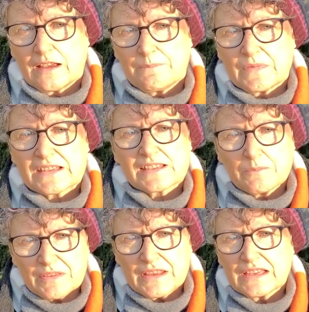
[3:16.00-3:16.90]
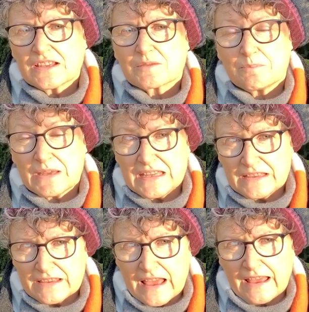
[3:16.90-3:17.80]
something has
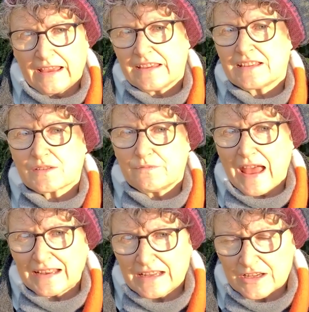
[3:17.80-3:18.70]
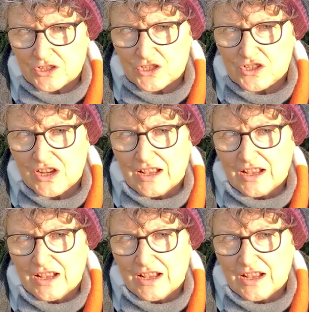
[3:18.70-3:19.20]
been there, it's vanished,